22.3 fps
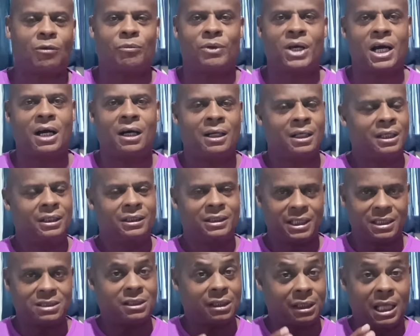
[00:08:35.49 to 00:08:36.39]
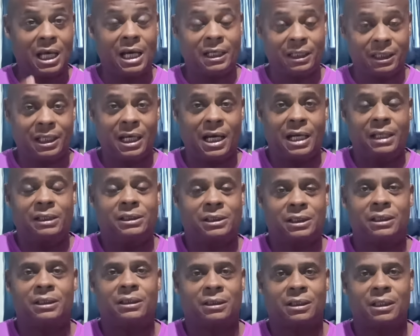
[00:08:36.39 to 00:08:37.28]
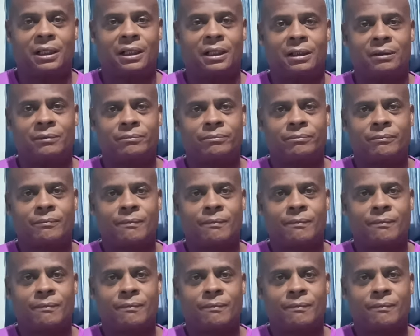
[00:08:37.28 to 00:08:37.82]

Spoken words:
about. That's a lot of content there.